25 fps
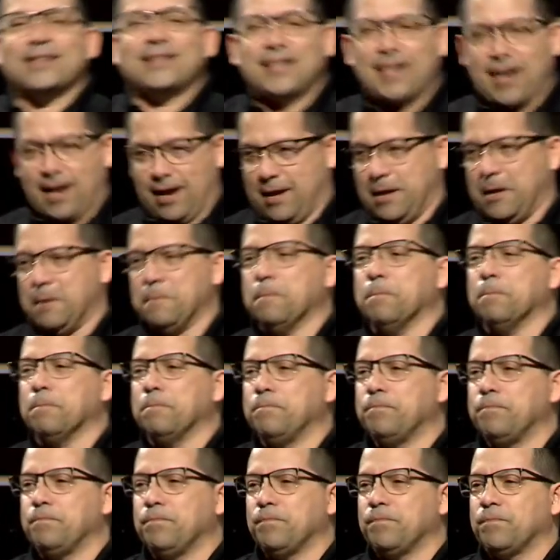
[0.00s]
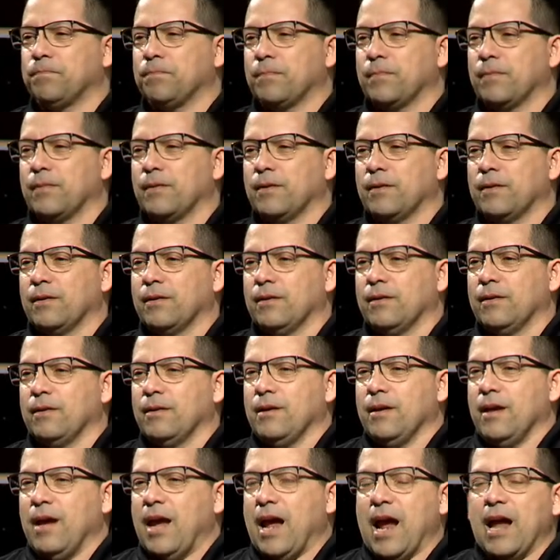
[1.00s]
time
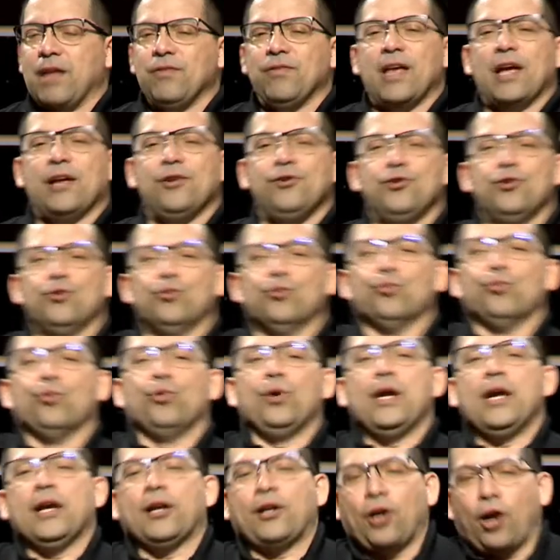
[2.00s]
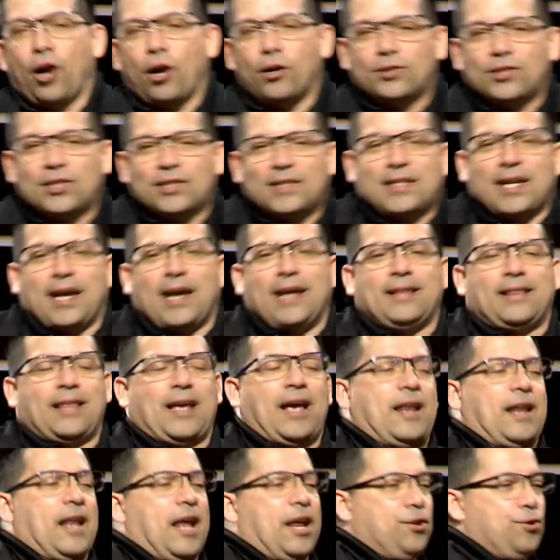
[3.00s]
and then you regurgitate that
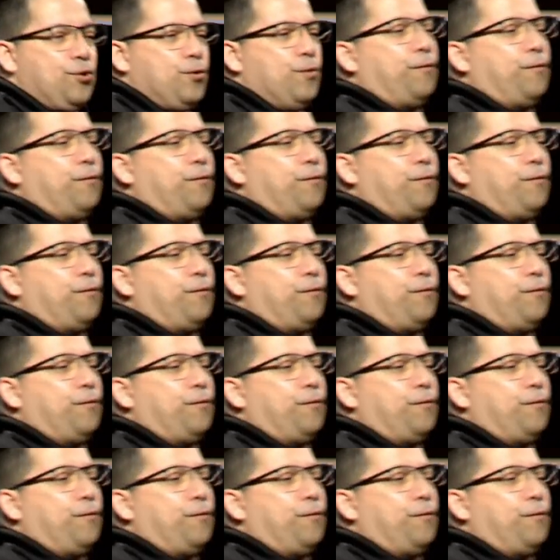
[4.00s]
and you